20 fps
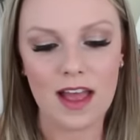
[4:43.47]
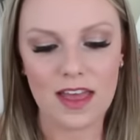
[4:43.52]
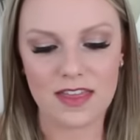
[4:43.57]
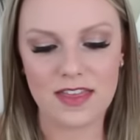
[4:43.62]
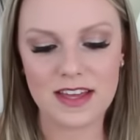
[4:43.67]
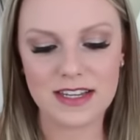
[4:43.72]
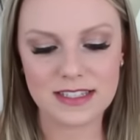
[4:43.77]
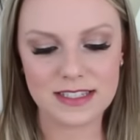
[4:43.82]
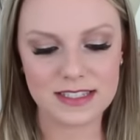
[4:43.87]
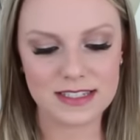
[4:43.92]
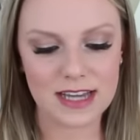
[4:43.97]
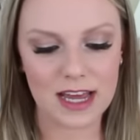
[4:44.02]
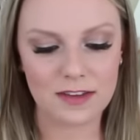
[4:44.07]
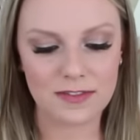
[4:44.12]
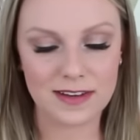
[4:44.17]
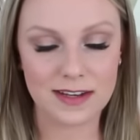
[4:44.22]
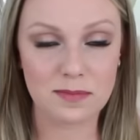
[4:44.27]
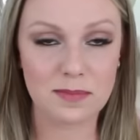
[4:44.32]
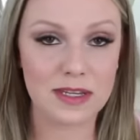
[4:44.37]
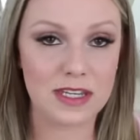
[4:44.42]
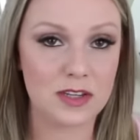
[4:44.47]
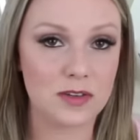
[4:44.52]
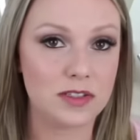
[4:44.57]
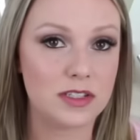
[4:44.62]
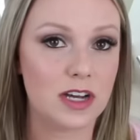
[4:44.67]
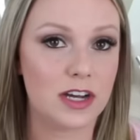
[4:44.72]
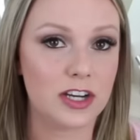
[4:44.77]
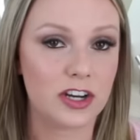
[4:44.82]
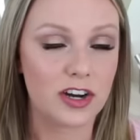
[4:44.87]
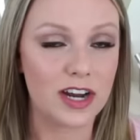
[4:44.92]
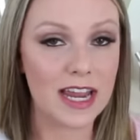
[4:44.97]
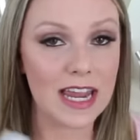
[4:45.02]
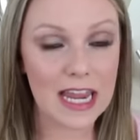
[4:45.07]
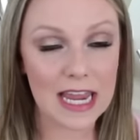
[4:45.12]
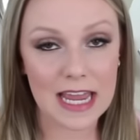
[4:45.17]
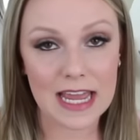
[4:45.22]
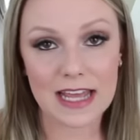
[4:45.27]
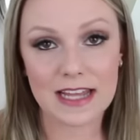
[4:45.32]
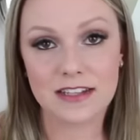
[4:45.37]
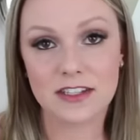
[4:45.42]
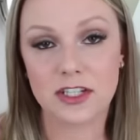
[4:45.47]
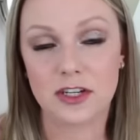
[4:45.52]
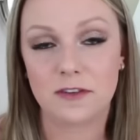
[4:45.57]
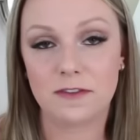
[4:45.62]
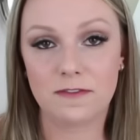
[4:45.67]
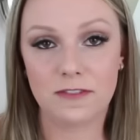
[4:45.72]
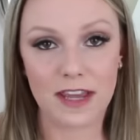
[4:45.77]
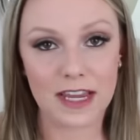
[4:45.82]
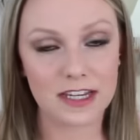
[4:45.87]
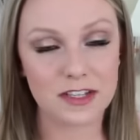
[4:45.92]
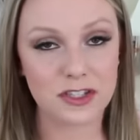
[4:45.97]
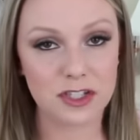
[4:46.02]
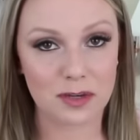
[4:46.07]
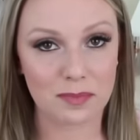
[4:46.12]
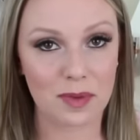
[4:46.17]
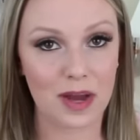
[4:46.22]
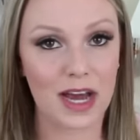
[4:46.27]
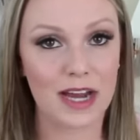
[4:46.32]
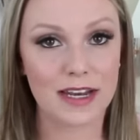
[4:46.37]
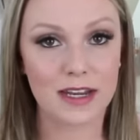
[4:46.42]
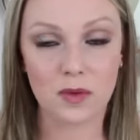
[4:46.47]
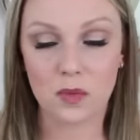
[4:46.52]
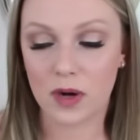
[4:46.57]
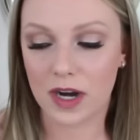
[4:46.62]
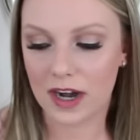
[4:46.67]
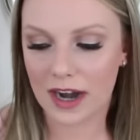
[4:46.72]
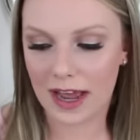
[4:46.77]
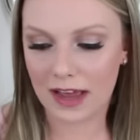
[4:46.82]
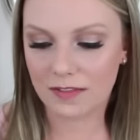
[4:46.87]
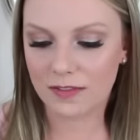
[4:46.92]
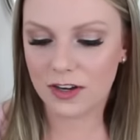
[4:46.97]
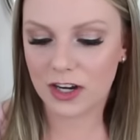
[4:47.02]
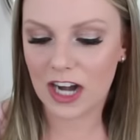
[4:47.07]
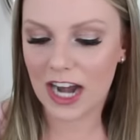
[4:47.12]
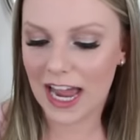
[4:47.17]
This stuff can be used on your hands, your face, your body, wherever,